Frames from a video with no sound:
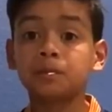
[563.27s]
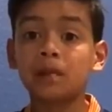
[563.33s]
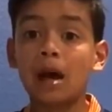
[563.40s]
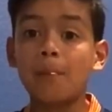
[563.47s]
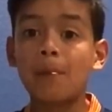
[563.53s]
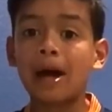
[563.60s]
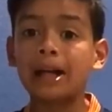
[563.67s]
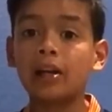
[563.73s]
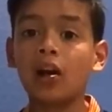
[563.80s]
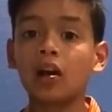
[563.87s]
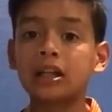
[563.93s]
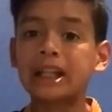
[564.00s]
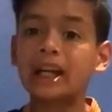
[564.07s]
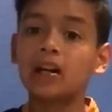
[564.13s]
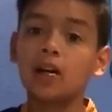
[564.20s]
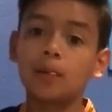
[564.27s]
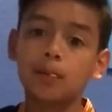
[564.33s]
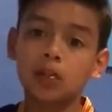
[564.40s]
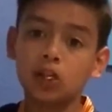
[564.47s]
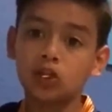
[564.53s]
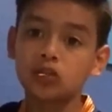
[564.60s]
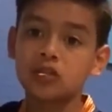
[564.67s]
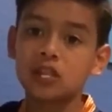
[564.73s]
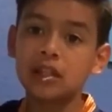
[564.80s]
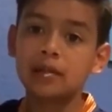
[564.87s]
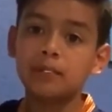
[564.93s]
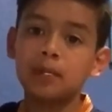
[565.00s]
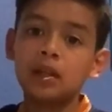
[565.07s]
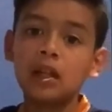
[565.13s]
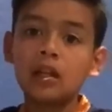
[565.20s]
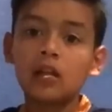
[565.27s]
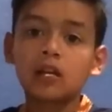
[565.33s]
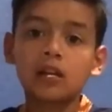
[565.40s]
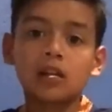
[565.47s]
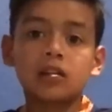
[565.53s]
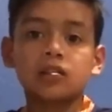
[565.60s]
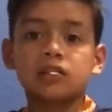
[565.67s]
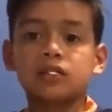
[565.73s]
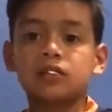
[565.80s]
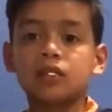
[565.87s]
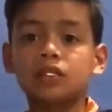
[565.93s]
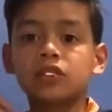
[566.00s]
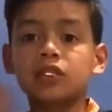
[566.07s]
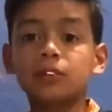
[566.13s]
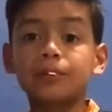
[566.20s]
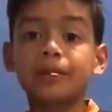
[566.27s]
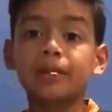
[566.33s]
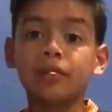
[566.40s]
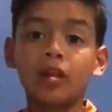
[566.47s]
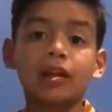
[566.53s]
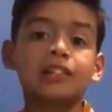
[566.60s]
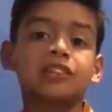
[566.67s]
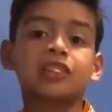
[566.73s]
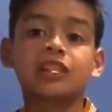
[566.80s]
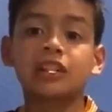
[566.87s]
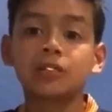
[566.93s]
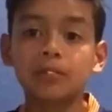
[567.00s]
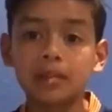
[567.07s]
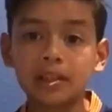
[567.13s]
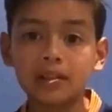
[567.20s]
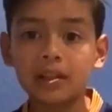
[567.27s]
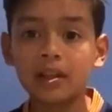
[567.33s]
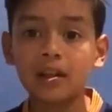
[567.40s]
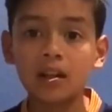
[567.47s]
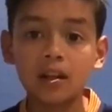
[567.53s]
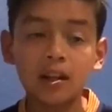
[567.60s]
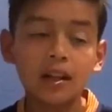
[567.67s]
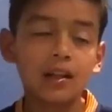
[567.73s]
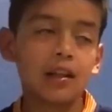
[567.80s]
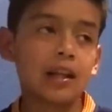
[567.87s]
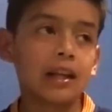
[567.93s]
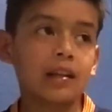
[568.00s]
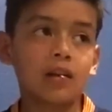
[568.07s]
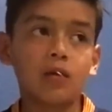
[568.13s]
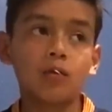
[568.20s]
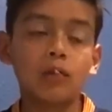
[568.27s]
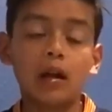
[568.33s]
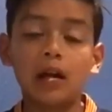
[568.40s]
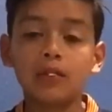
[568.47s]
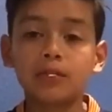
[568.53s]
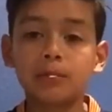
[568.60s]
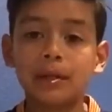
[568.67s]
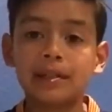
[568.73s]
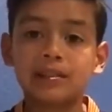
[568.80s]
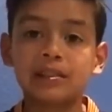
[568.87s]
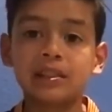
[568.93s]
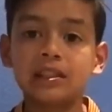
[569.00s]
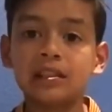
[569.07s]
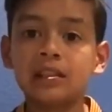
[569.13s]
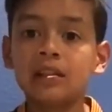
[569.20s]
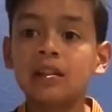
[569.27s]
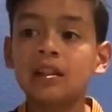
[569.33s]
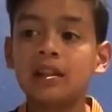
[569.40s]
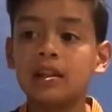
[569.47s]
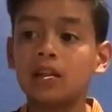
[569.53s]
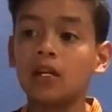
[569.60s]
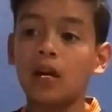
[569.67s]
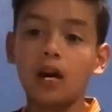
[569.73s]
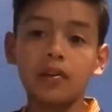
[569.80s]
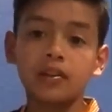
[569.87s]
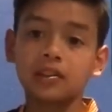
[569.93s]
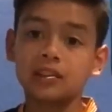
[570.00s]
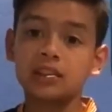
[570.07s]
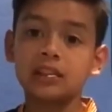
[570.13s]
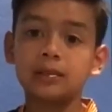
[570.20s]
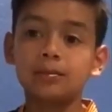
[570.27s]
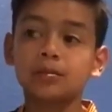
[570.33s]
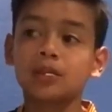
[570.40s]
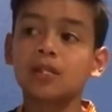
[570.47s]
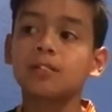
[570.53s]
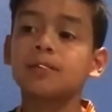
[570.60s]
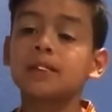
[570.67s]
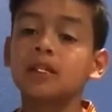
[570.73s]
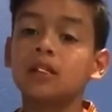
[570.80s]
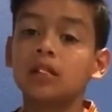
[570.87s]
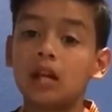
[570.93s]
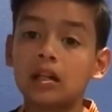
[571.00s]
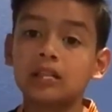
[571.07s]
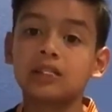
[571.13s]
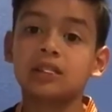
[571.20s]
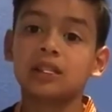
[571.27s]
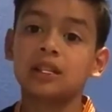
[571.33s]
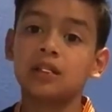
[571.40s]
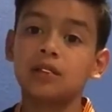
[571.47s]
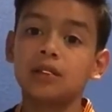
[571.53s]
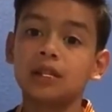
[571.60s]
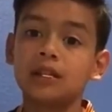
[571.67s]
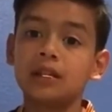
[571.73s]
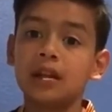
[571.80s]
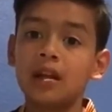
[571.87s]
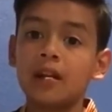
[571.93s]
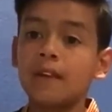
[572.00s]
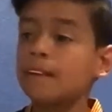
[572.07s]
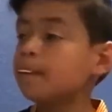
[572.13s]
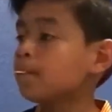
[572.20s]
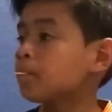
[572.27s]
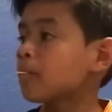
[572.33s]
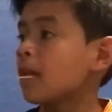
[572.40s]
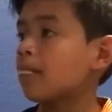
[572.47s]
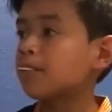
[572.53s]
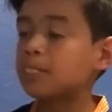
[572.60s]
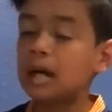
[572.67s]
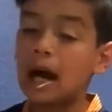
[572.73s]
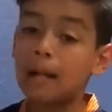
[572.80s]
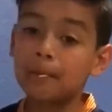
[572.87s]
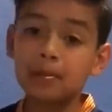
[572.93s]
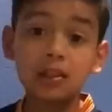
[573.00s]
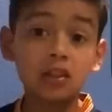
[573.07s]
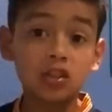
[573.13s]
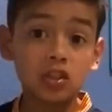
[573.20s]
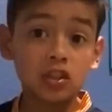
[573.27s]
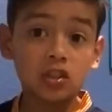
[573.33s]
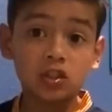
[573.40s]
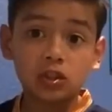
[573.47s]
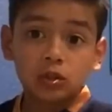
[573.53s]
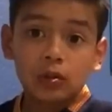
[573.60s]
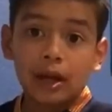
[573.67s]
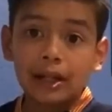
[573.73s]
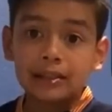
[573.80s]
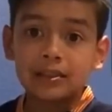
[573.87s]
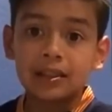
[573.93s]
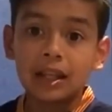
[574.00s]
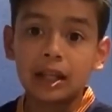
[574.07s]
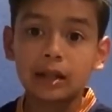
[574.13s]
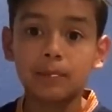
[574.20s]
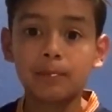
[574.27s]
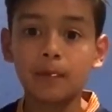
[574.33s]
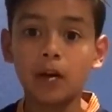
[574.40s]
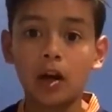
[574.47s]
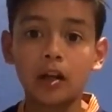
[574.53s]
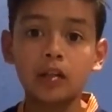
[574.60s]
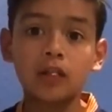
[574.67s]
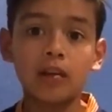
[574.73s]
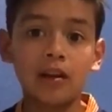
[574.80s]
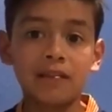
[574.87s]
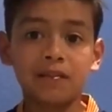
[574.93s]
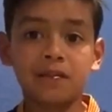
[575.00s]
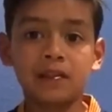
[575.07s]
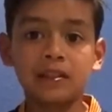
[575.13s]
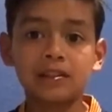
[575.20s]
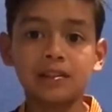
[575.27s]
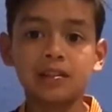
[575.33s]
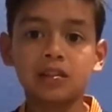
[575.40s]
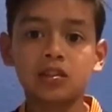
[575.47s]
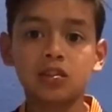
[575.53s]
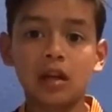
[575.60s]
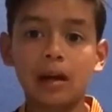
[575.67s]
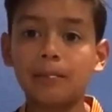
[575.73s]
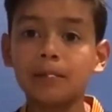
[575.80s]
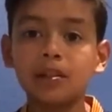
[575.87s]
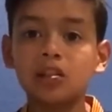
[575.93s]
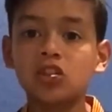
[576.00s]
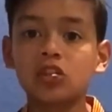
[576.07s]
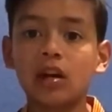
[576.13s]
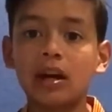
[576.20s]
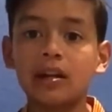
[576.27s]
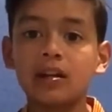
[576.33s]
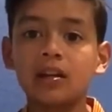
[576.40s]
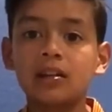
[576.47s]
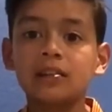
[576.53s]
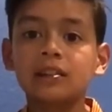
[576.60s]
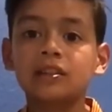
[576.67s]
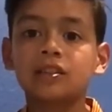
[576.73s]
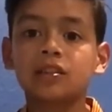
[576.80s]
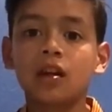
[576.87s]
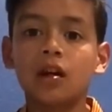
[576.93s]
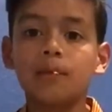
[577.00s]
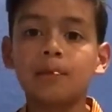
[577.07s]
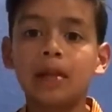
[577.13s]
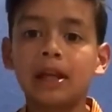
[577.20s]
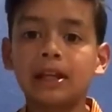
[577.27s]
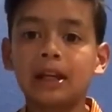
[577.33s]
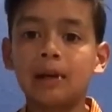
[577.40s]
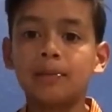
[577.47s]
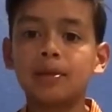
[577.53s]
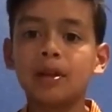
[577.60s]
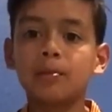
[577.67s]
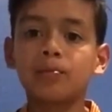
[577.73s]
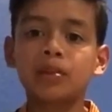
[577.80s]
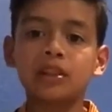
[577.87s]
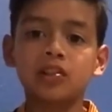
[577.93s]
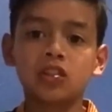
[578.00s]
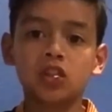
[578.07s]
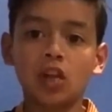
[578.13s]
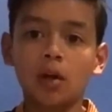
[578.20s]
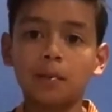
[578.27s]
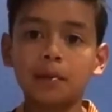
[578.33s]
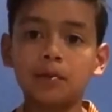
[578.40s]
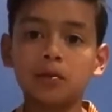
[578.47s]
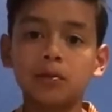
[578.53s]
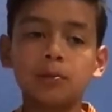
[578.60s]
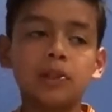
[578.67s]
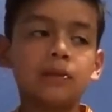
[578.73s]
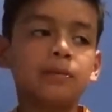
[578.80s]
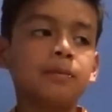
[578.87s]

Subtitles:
I might not get up close to him because there's gonna be a lot of security there, like around Messi and all the team. There's gonna be a lot of security there, but I'm gonna just try to, like, autograph. I'm gonna bring a Sharpie with me.